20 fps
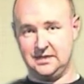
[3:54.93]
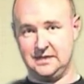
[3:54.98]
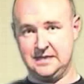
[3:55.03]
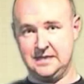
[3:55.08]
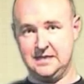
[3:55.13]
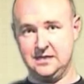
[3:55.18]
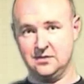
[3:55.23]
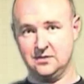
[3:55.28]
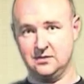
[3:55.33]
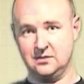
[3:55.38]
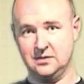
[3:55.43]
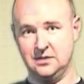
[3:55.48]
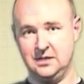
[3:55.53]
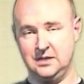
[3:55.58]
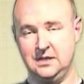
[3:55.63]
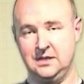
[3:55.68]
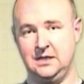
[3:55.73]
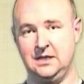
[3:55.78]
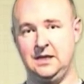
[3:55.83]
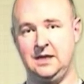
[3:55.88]
here
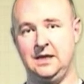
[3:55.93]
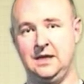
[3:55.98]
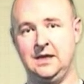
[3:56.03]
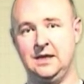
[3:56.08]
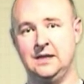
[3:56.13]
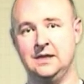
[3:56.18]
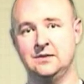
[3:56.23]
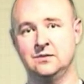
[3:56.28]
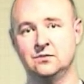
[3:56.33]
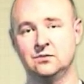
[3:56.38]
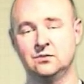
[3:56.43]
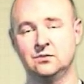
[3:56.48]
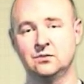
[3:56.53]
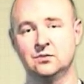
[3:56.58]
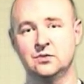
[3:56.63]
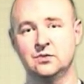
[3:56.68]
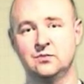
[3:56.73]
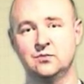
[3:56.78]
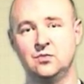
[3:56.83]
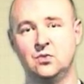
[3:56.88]
and
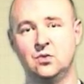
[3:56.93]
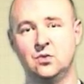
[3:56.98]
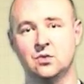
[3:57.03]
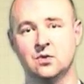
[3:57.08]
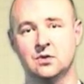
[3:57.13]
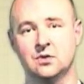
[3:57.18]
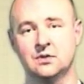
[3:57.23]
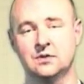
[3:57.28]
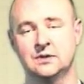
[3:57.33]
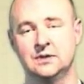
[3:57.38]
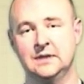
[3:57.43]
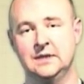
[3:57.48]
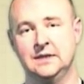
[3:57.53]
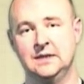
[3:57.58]
learn more.